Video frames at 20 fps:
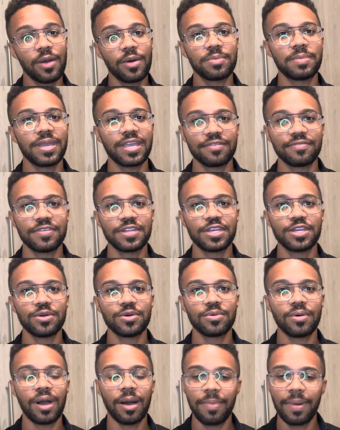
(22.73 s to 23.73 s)
would make a
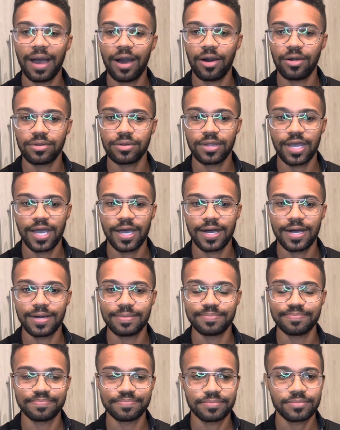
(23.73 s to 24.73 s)
video
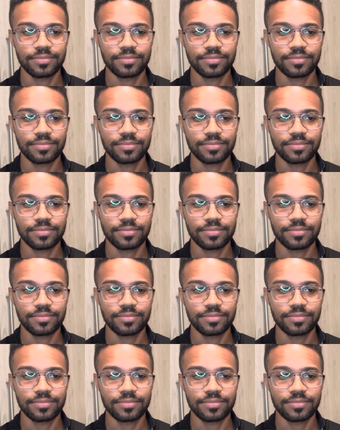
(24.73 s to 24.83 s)
about